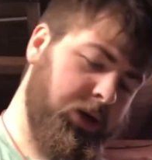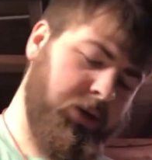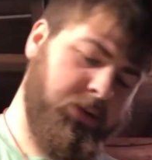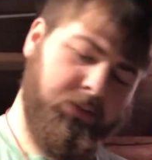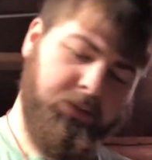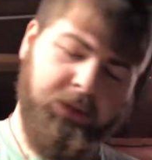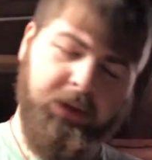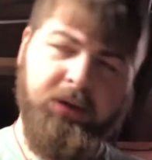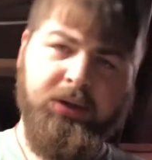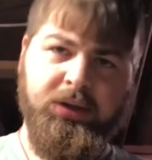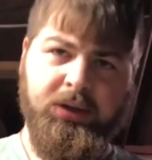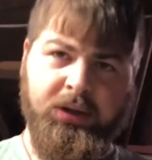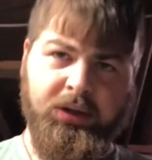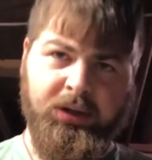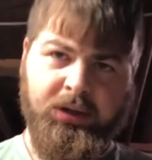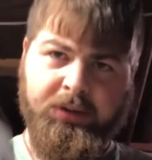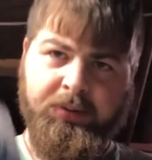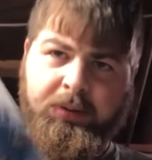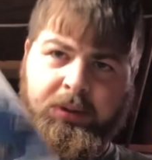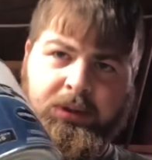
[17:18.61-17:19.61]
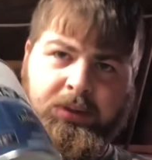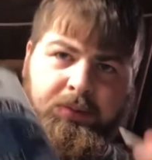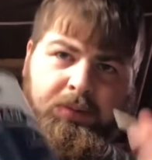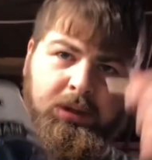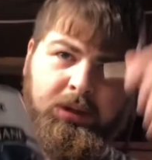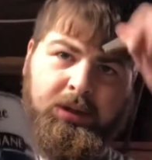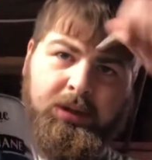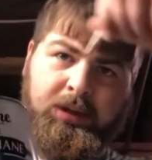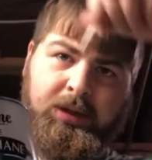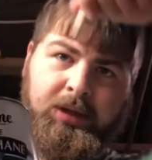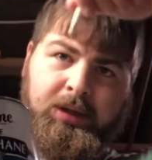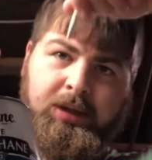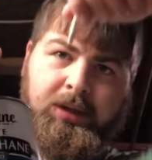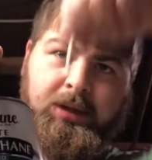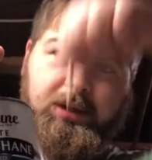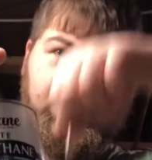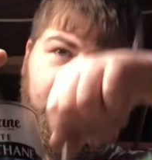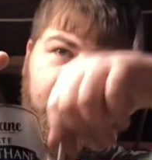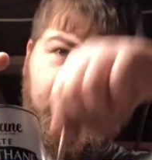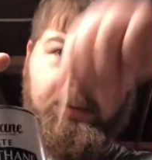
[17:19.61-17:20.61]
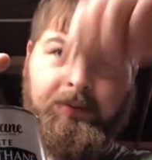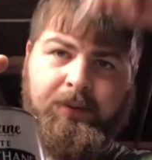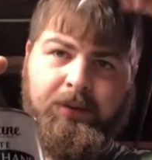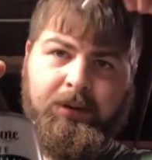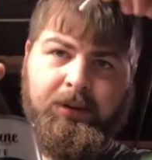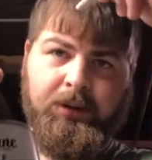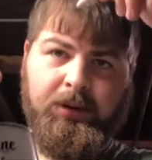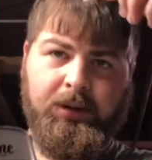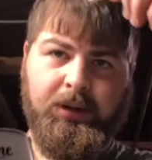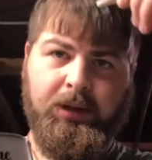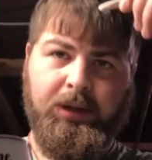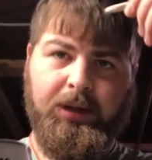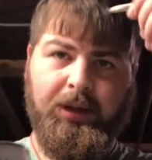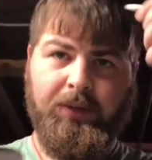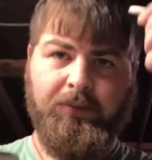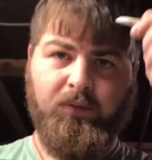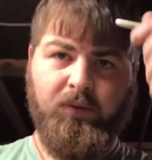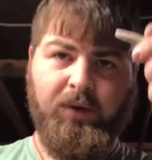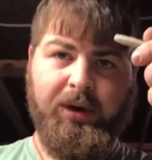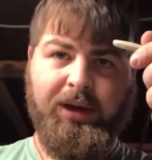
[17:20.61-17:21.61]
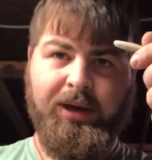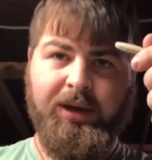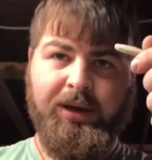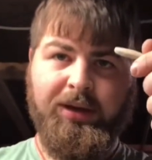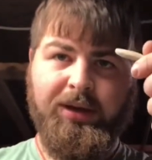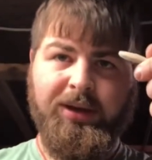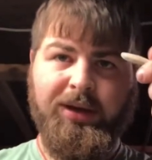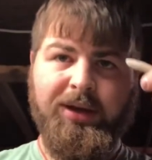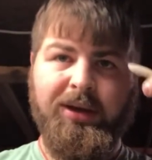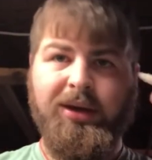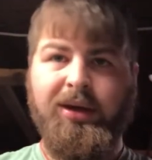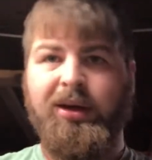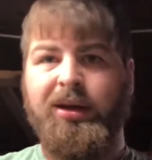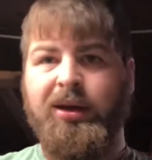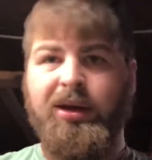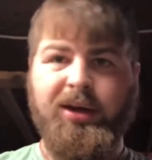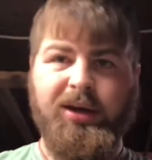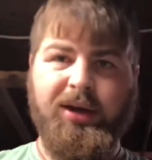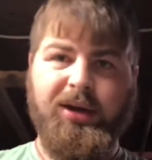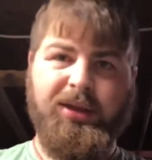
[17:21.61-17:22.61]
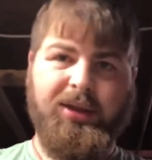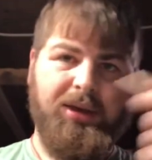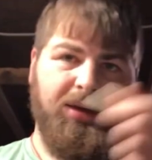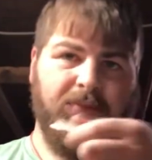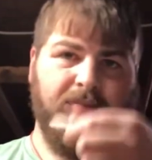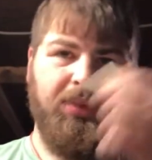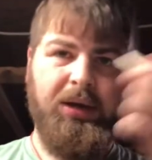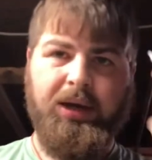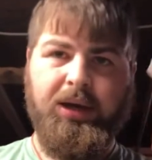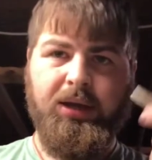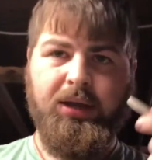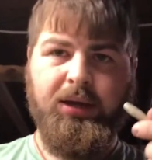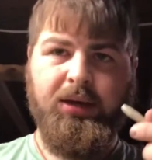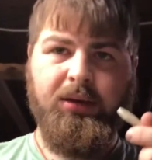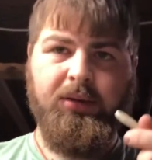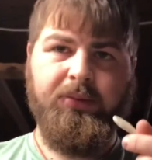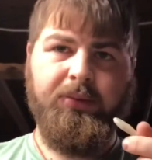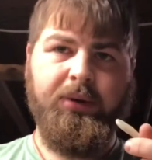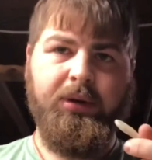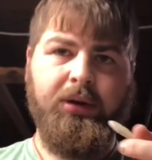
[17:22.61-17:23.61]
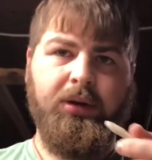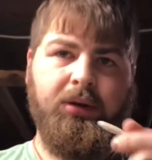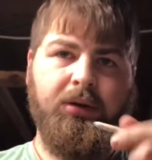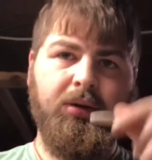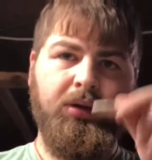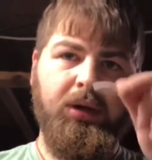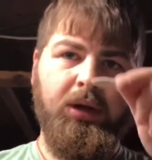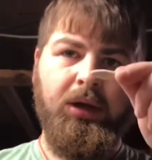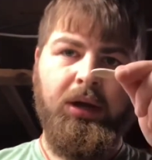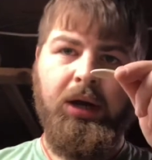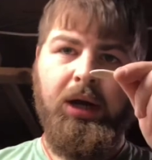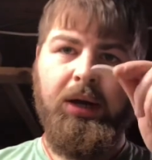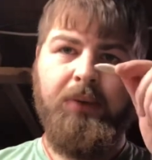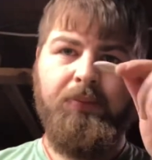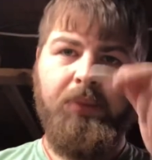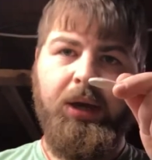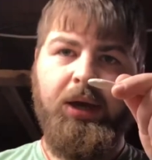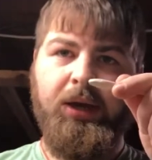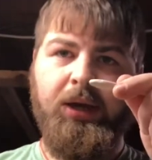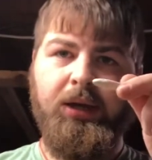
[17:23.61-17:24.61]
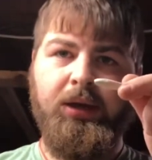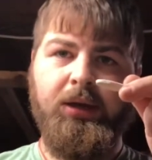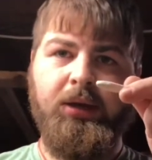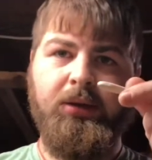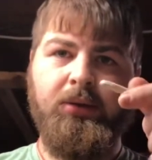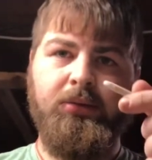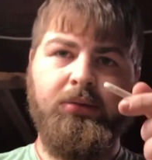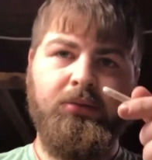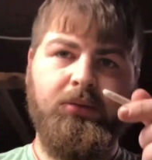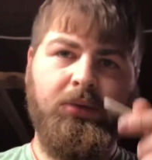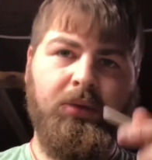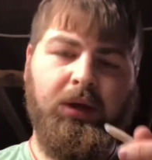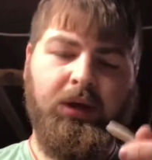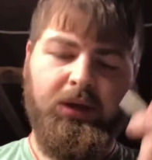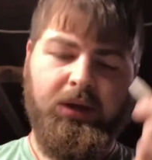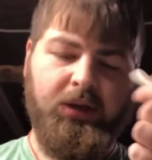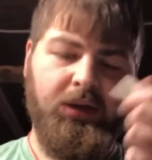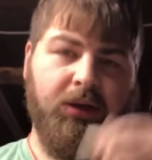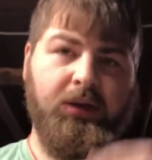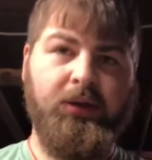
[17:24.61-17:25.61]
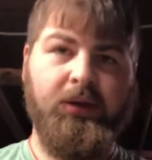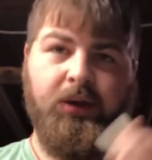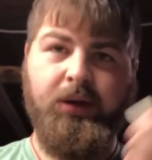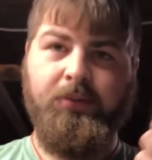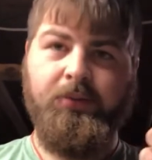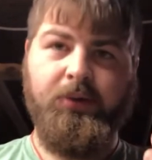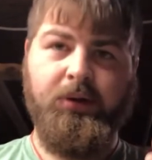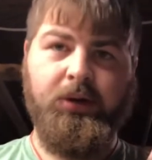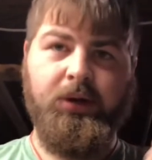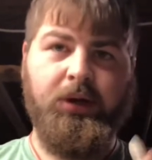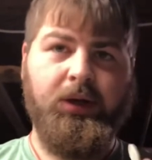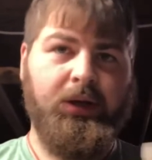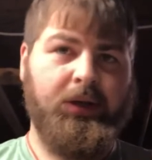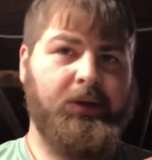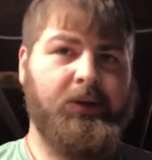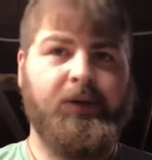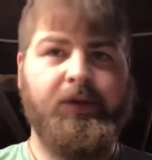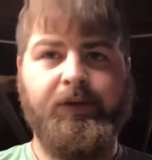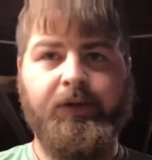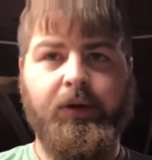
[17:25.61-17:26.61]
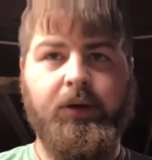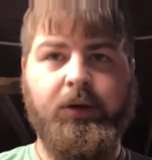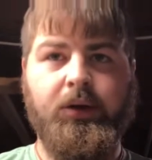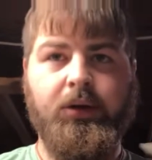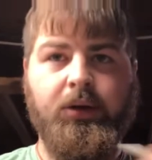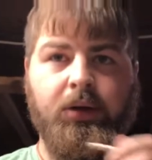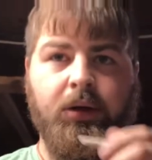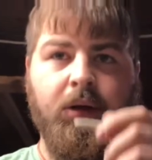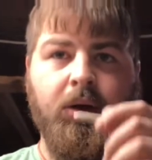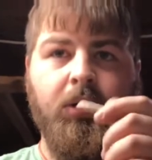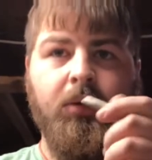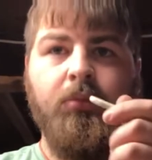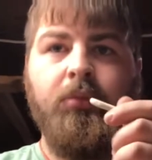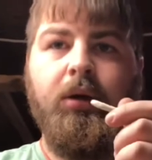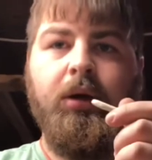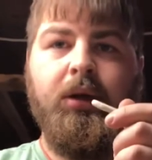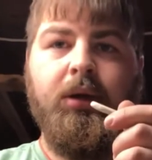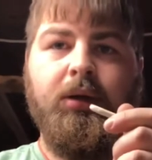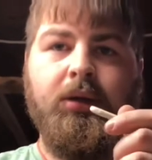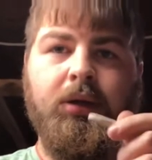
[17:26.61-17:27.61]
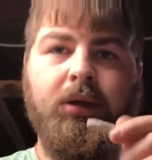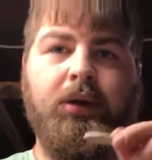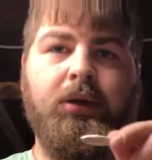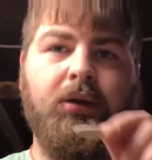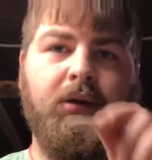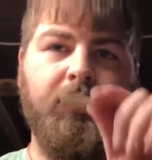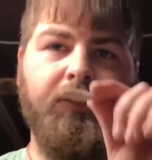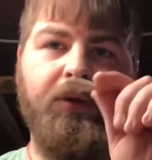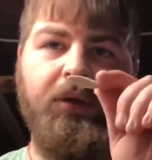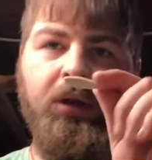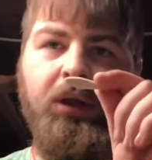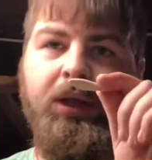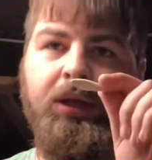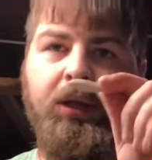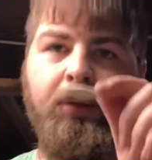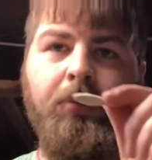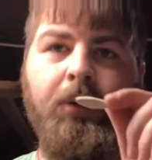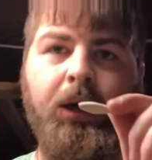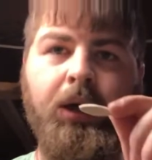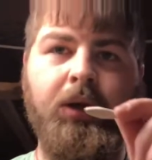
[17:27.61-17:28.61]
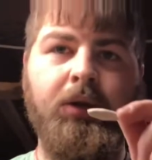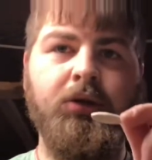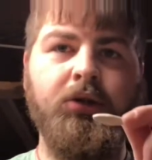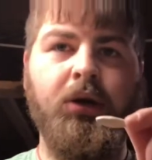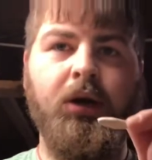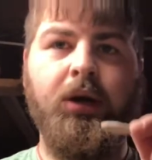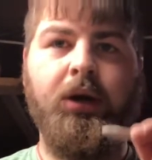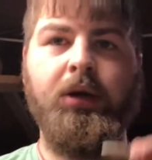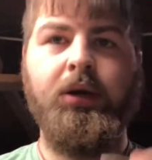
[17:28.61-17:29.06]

Usually you're supposed to put this, dip it, and then wait, and then paint it. But I paint it and then dip it, and it's fine. But you have to let the paint dry.